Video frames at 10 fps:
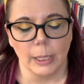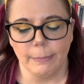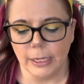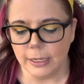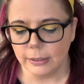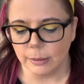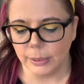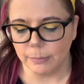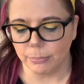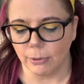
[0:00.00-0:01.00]
meeting
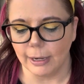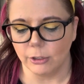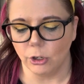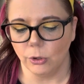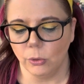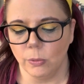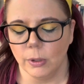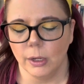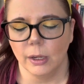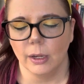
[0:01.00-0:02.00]
somebody brand new
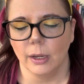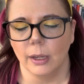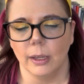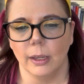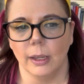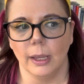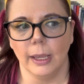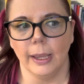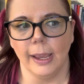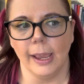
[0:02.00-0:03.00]

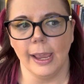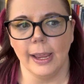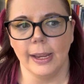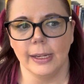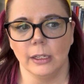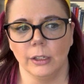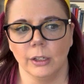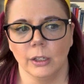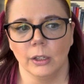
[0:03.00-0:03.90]
and